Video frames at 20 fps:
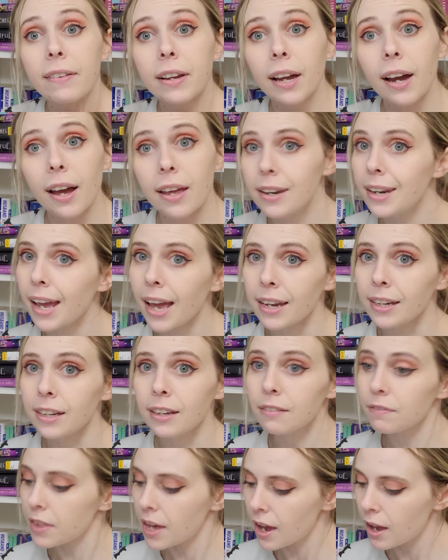gotten any
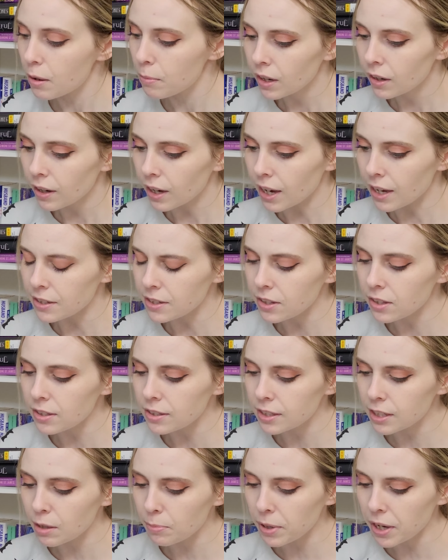of them onto
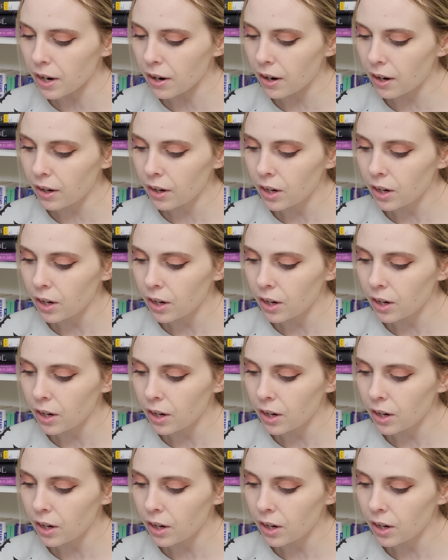this TBR.